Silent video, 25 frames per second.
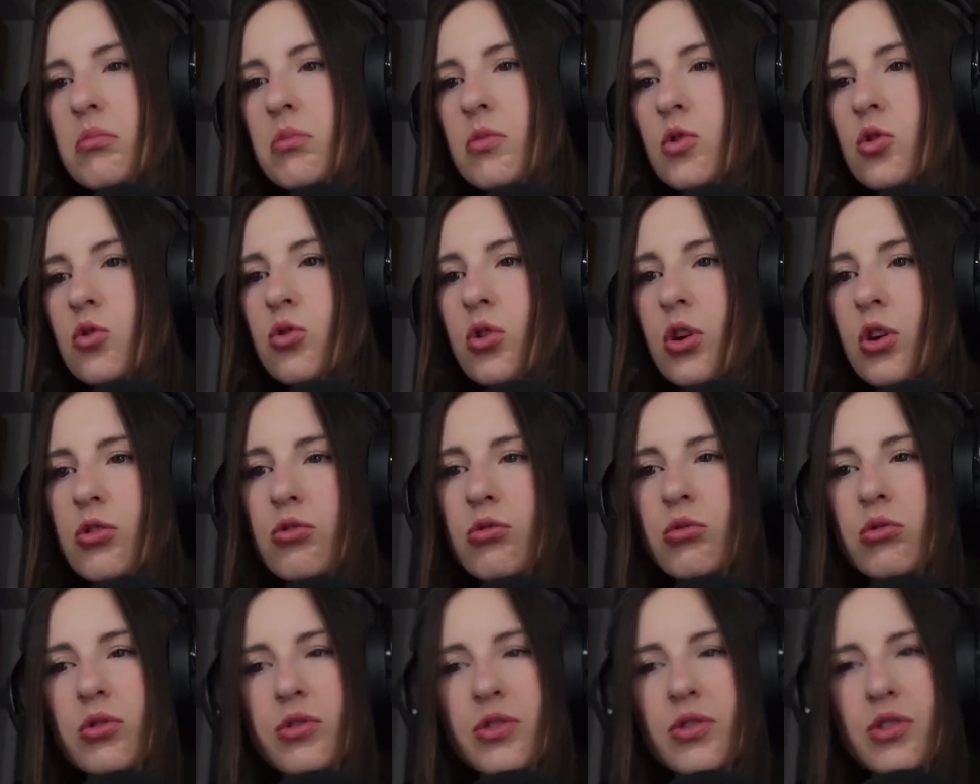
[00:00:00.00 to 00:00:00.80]

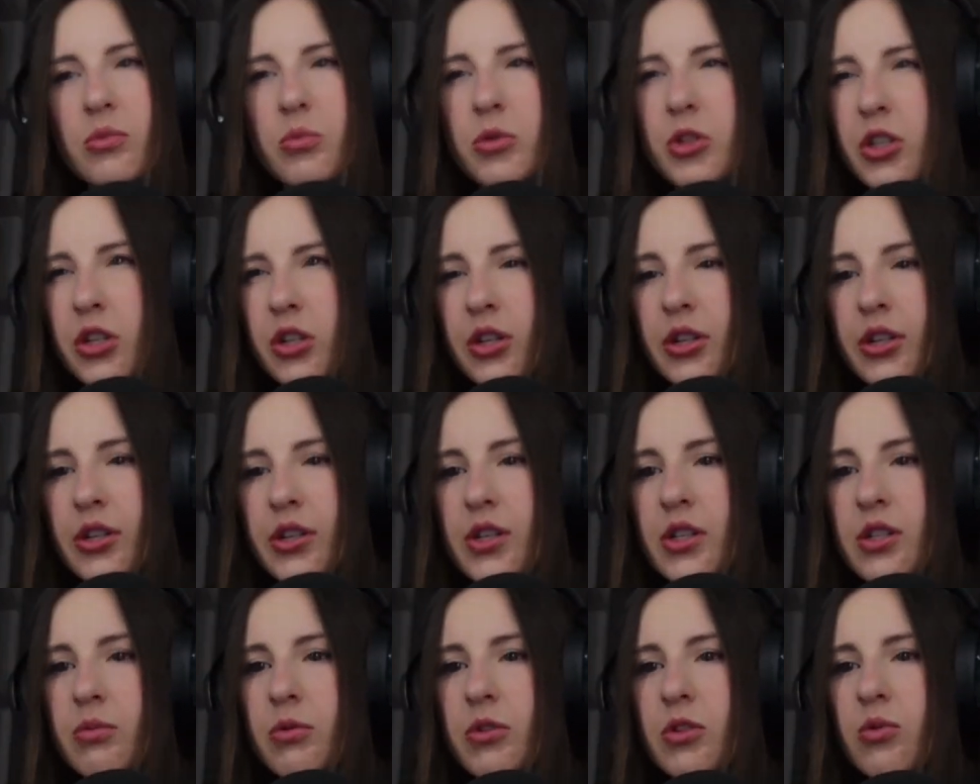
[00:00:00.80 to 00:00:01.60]
structural
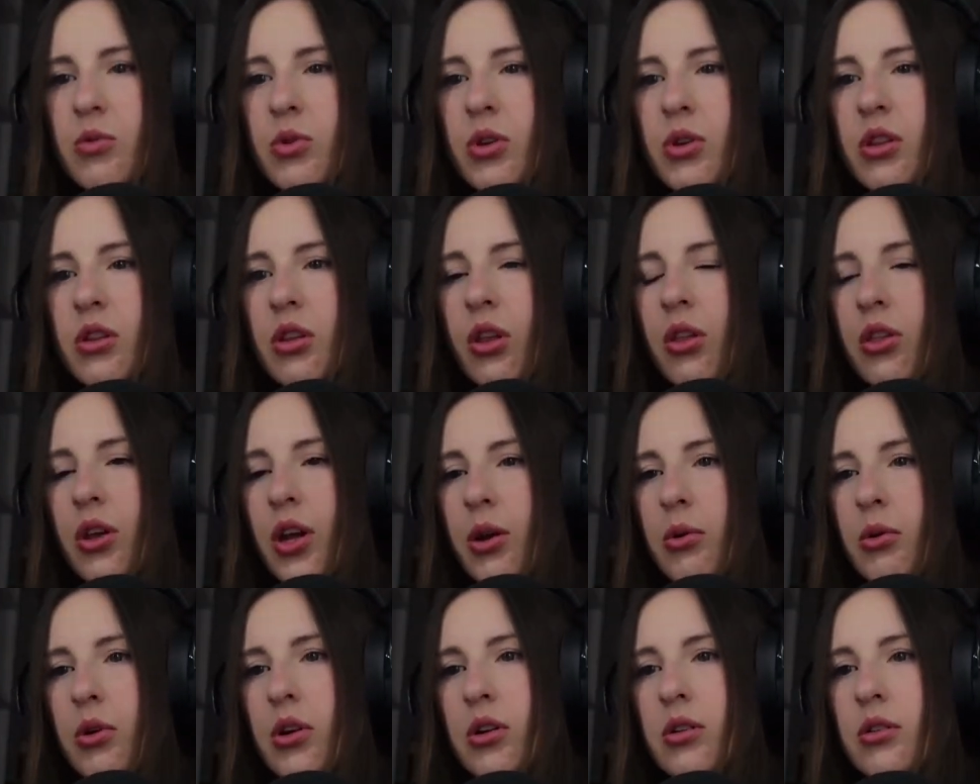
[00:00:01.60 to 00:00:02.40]
similarities between the
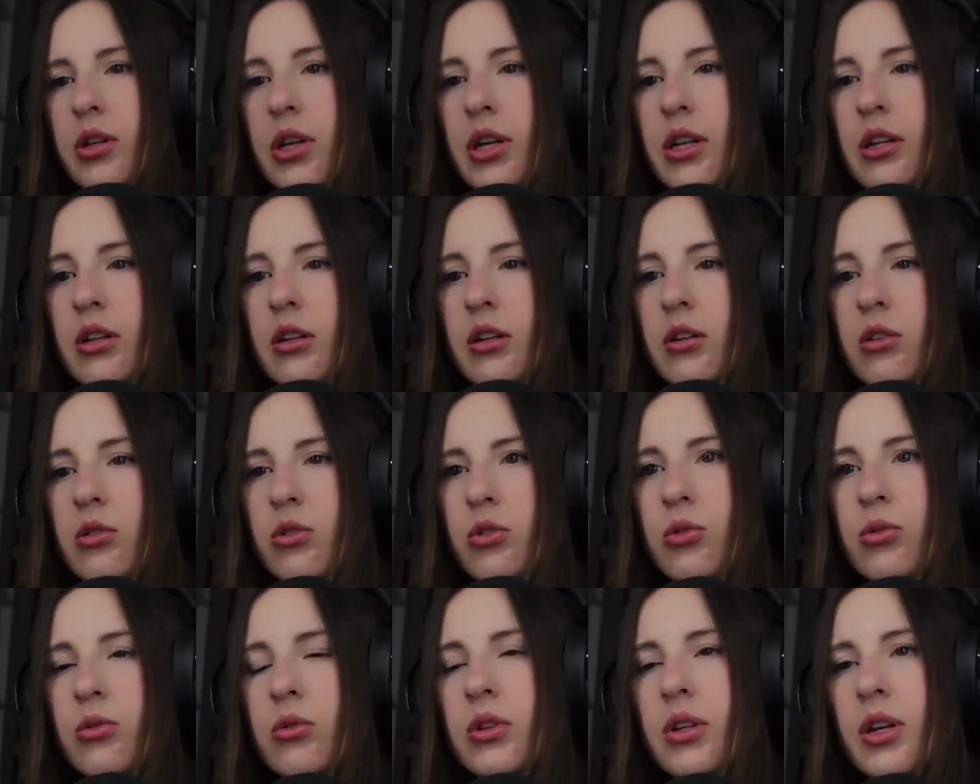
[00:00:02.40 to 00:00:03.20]
thyroid gland and
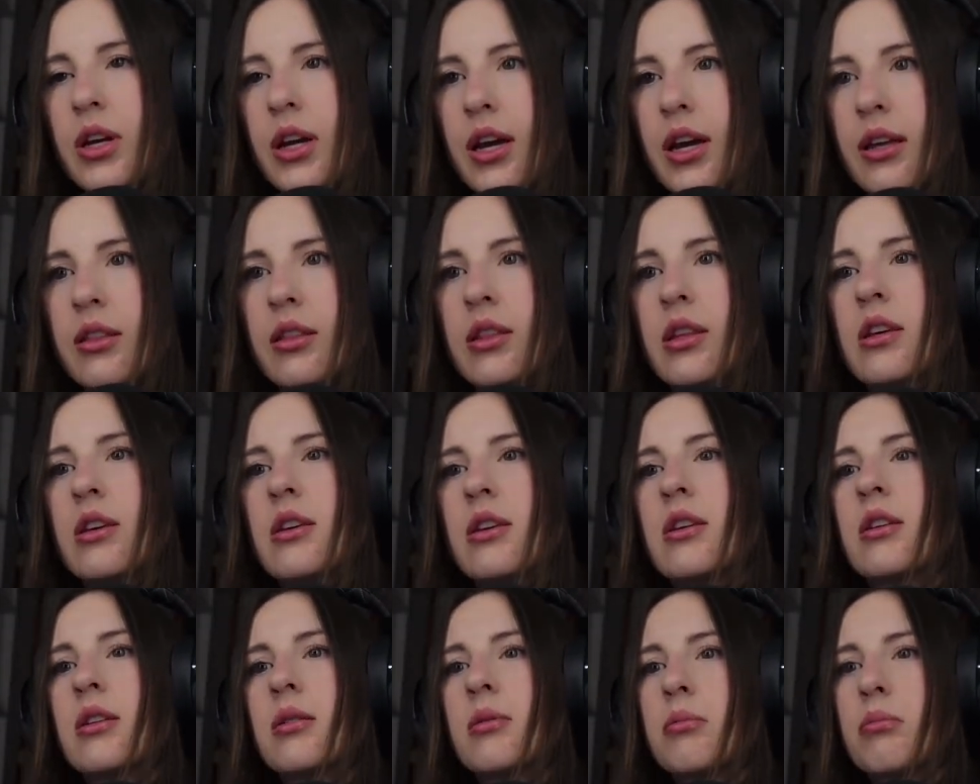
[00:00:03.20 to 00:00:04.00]
gluten at
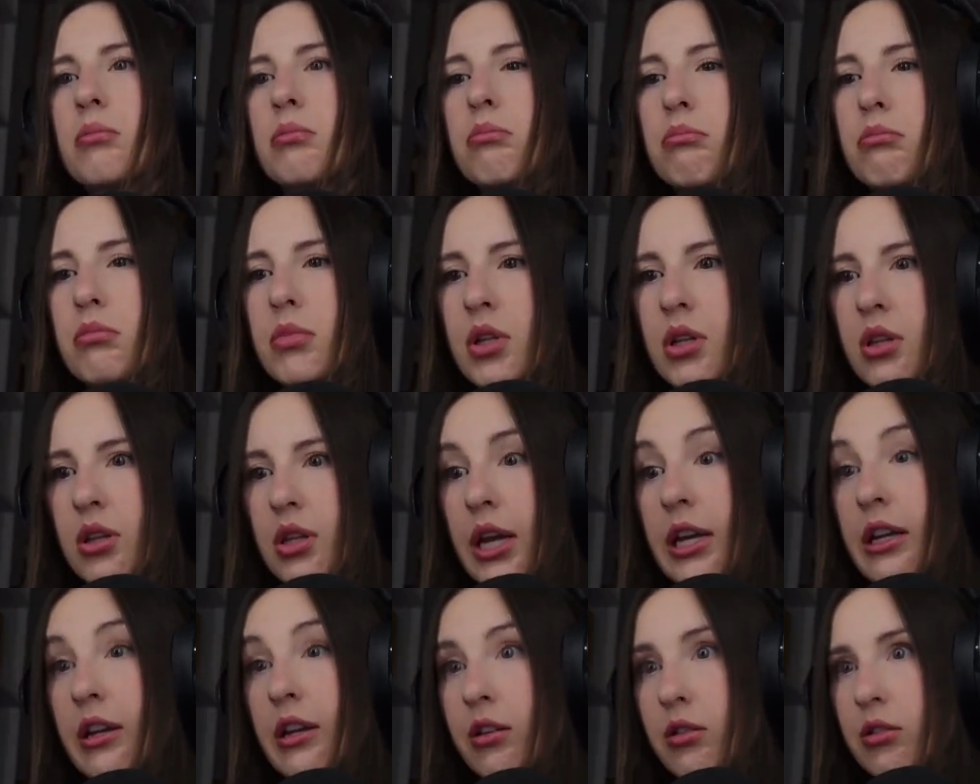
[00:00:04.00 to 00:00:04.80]
the
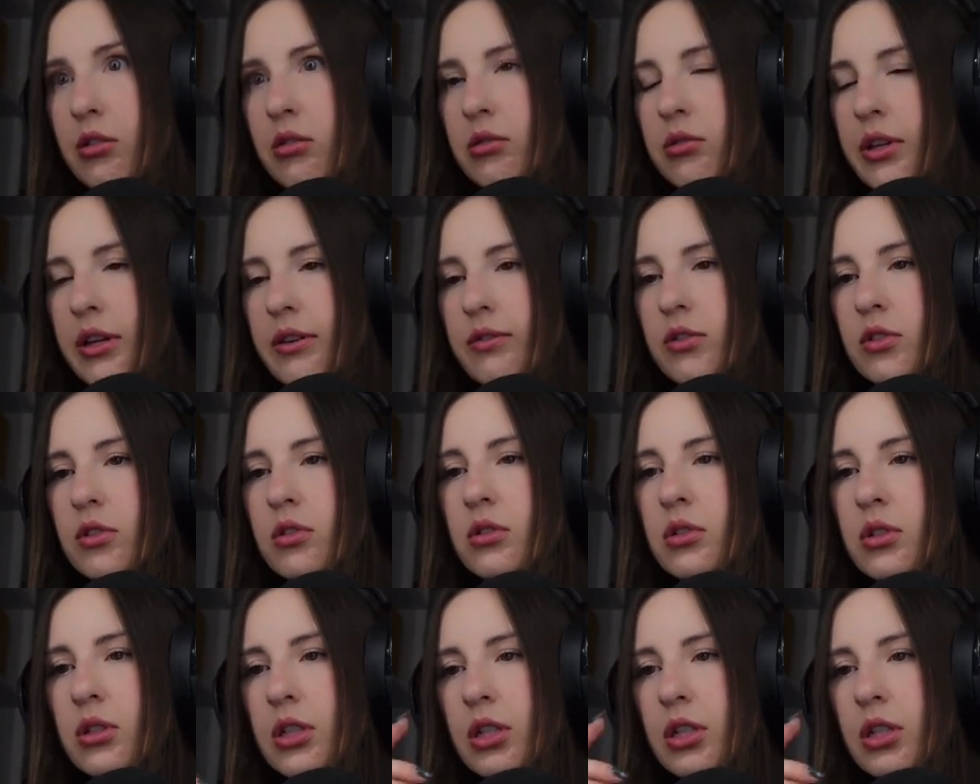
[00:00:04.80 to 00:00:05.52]
molecular level.